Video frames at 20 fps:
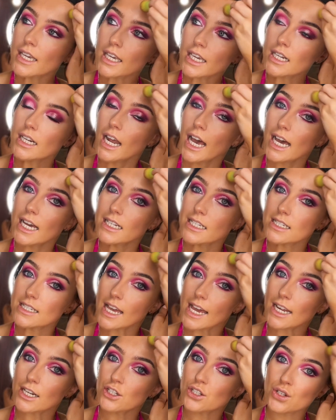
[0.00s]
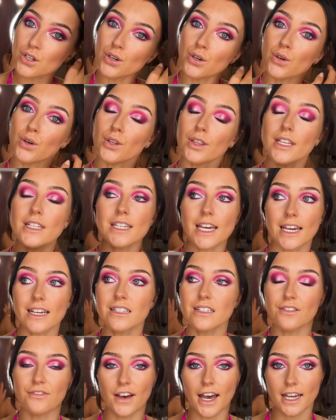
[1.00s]
Gein had said to the
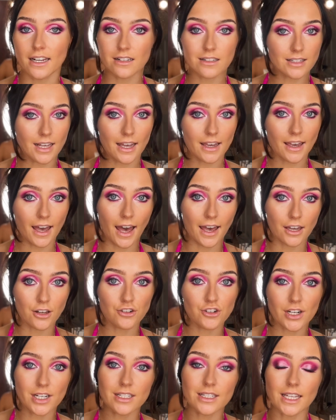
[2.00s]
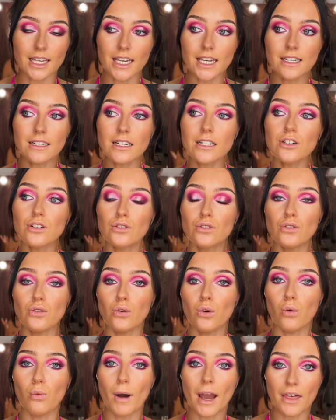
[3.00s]
testifying psychiatrist that he didn't
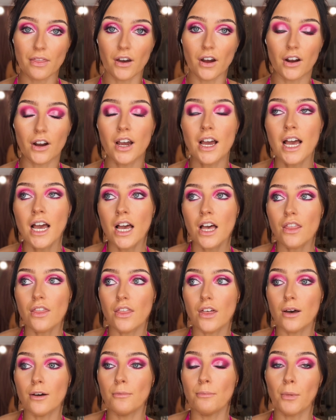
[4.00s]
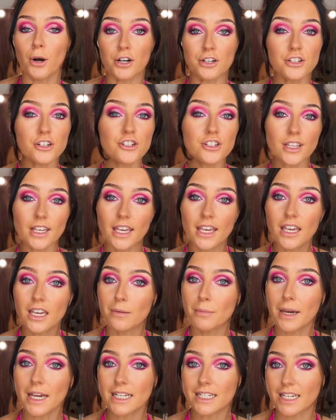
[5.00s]
know whether the murders that he
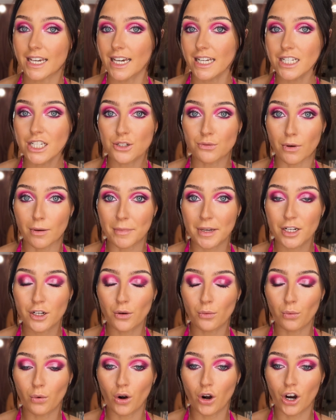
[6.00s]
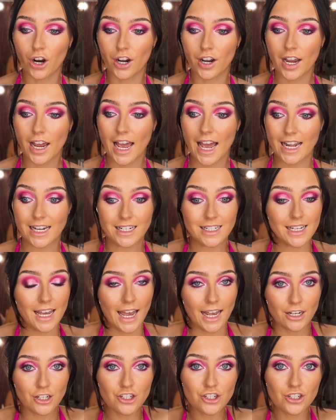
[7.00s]
committed against women were
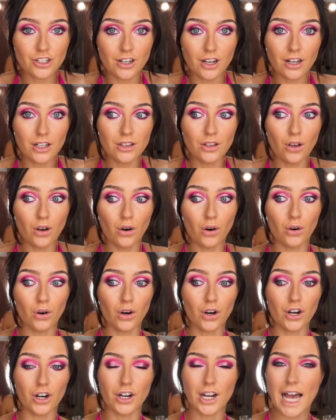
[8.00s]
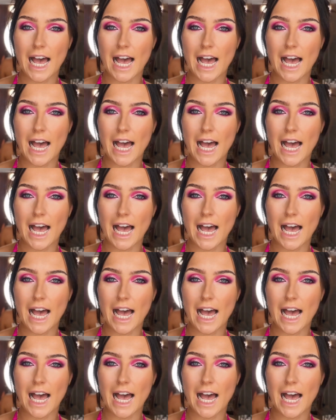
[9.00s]
intentional or